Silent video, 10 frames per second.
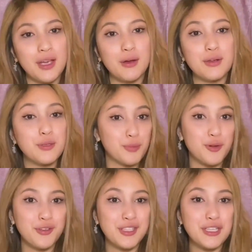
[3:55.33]
is more
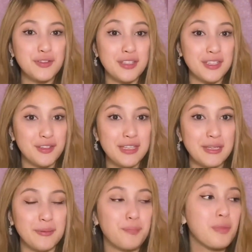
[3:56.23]
essential than you think.
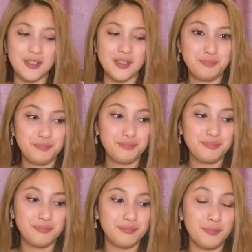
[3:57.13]

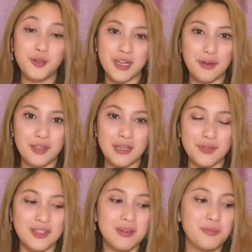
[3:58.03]
More now than ever,
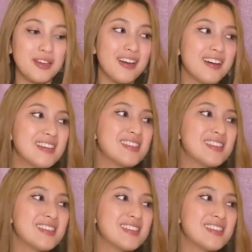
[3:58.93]
because